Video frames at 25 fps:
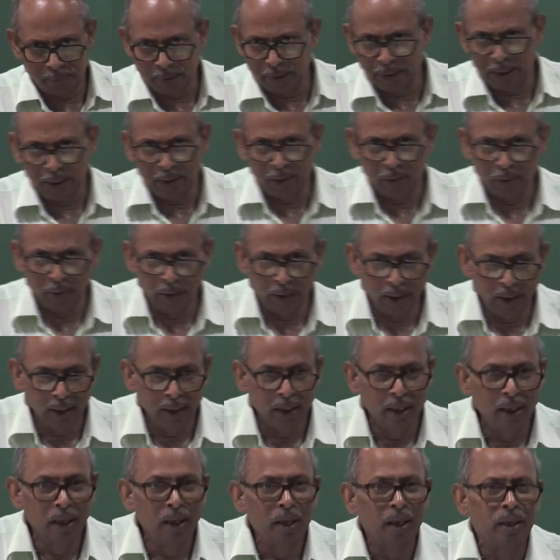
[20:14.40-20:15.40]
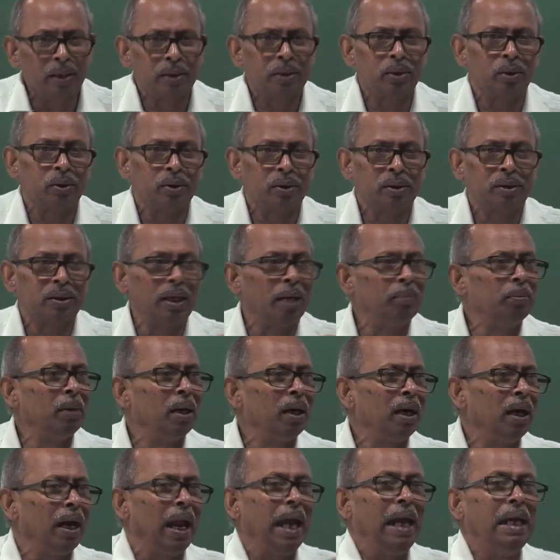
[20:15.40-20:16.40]
there only. So, some
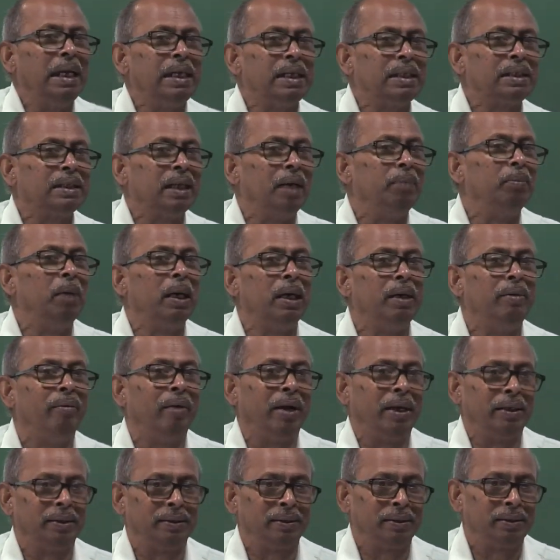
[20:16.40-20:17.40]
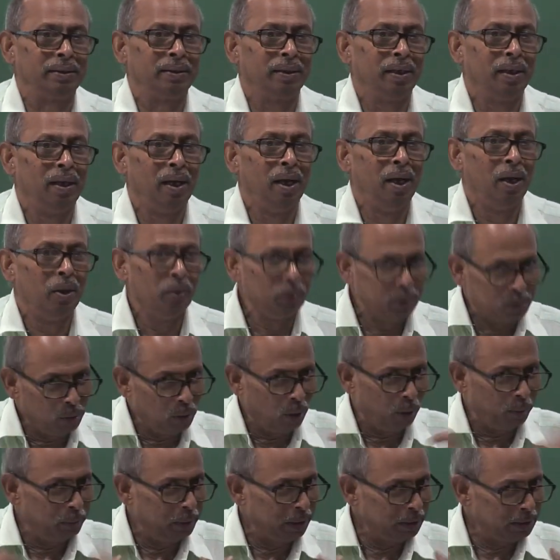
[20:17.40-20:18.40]
are light, some are dress, which
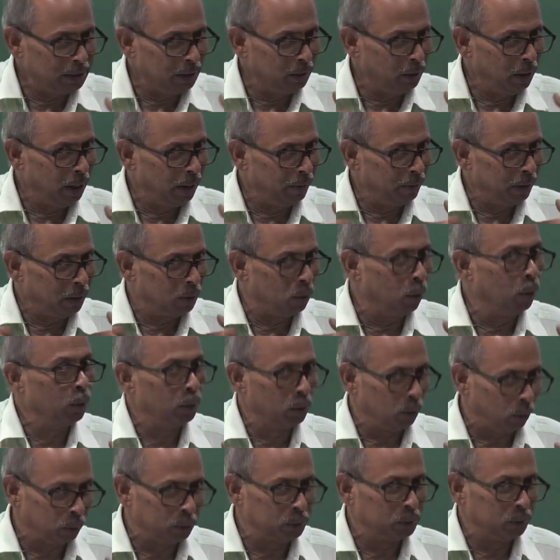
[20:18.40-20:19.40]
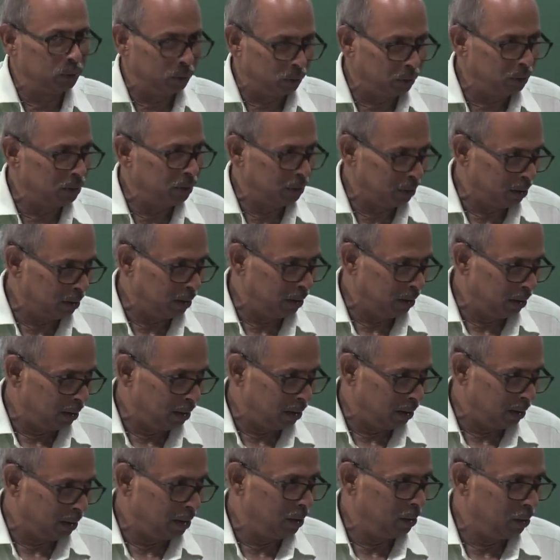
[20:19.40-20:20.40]
will obviously will have a coat also.
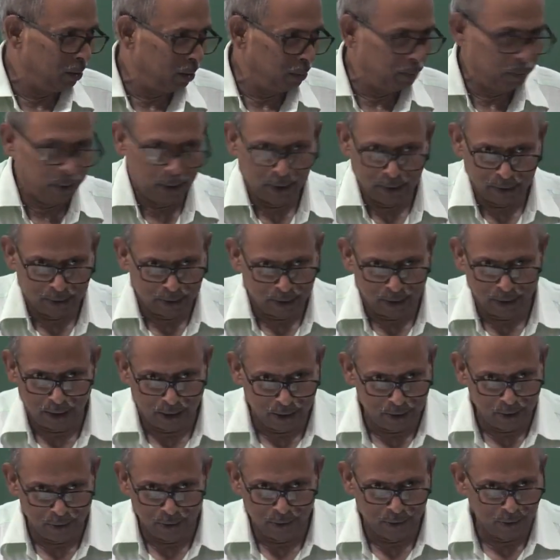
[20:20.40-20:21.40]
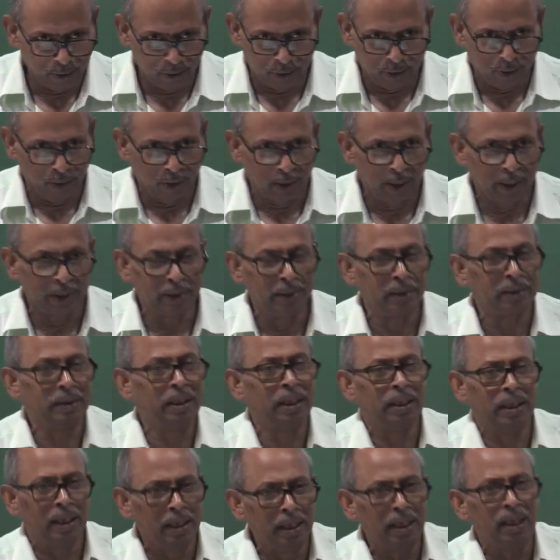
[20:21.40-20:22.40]
In European scenario, not like this.
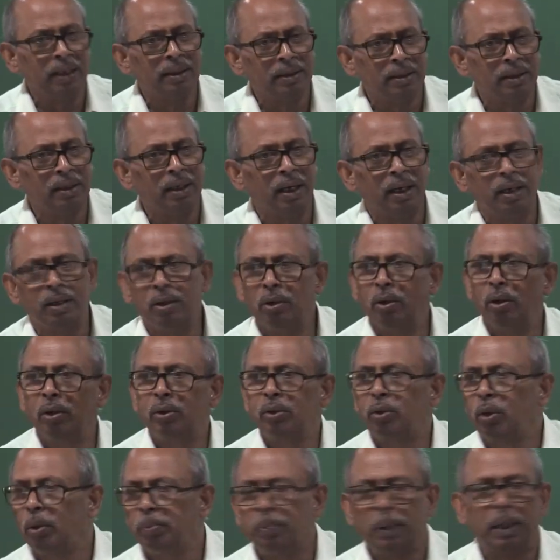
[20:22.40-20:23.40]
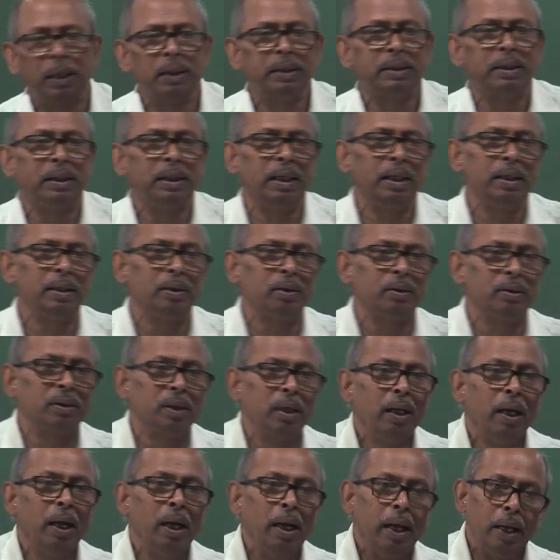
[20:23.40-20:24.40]
An Indian scenario or tropical scenarios,
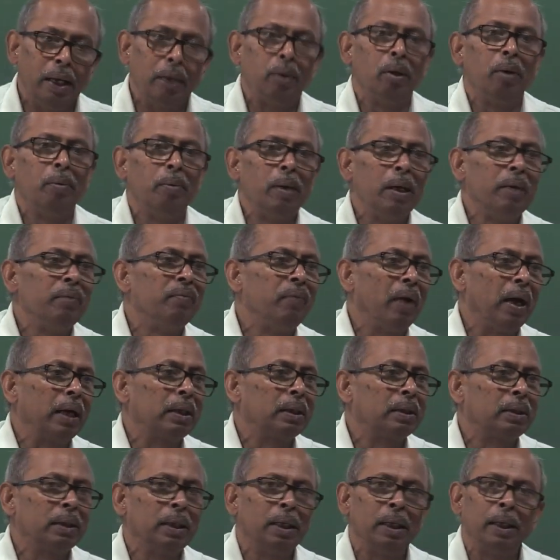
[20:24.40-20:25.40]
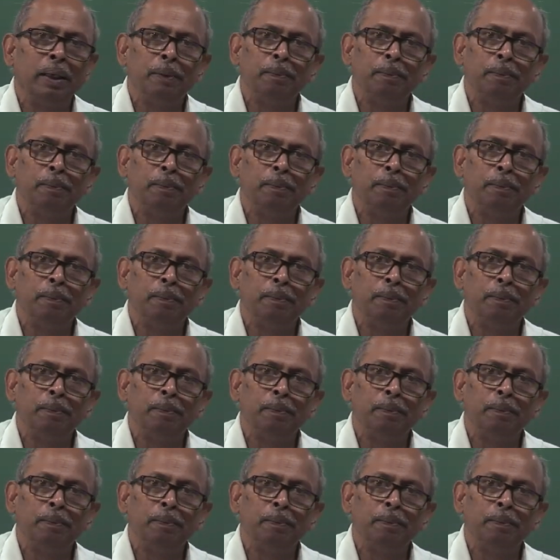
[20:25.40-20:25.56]
it will be in fact